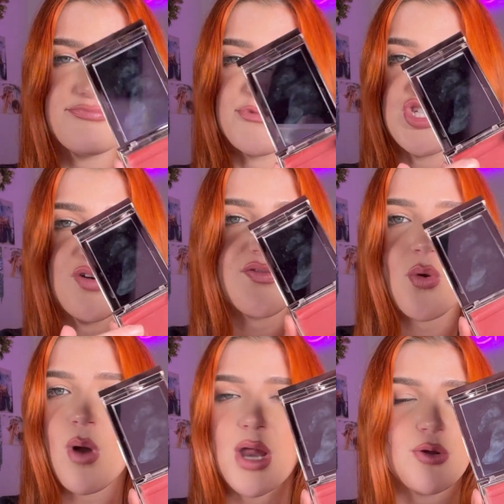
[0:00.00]

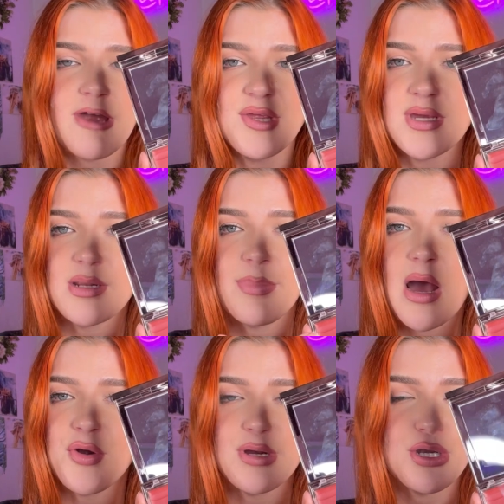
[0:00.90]
2-for-1, right? You get a
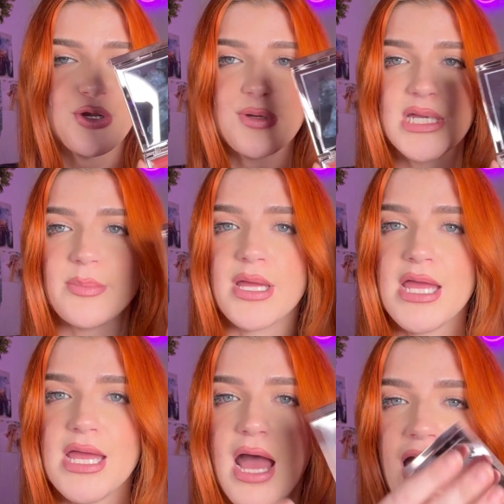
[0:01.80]
powder and a cream.
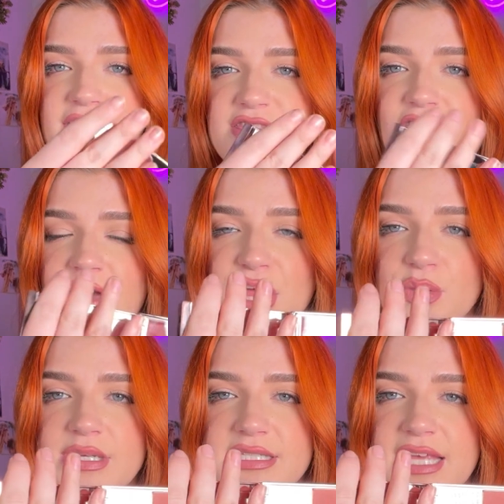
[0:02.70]
I think the value
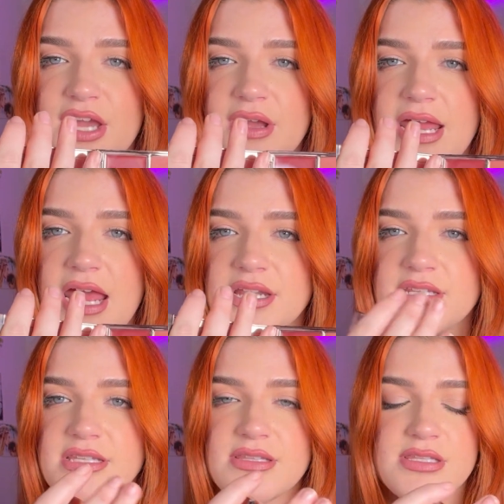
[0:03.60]
is there, and
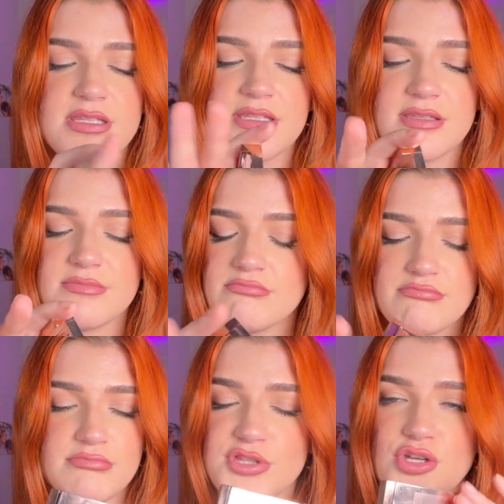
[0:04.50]

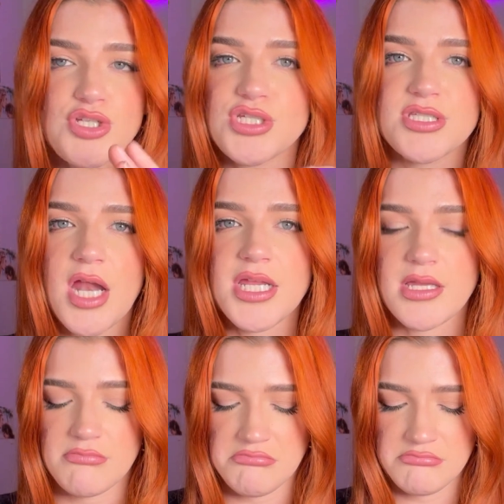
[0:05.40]
they're just
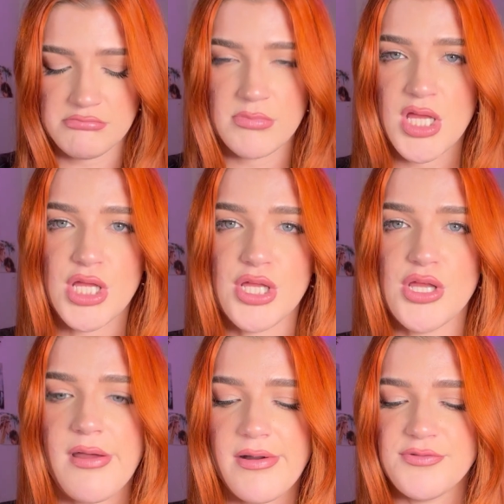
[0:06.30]
stunning.
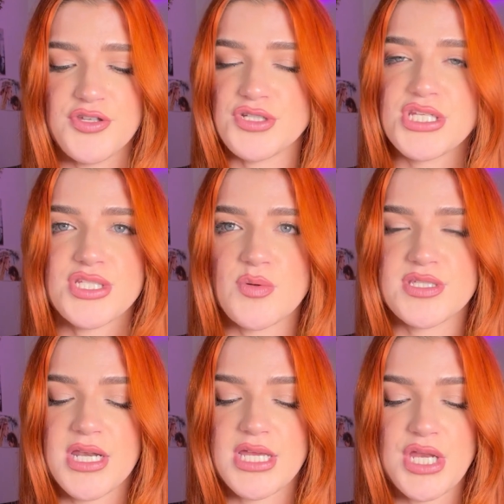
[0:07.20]
They're just so
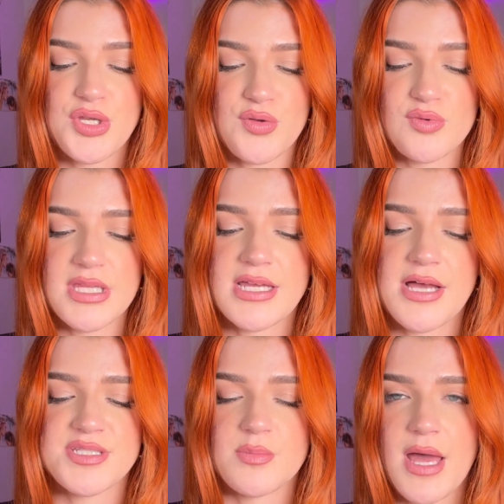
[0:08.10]
stunning, and you can really
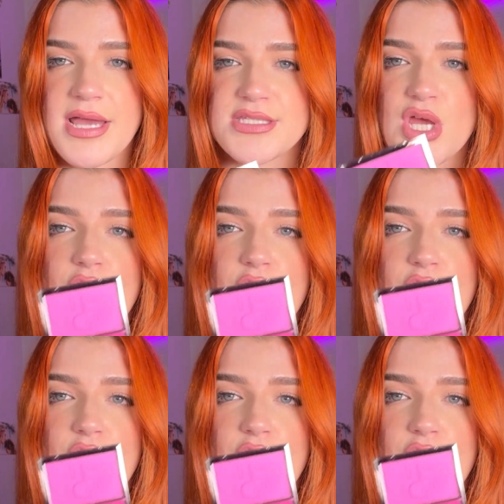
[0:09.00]
customize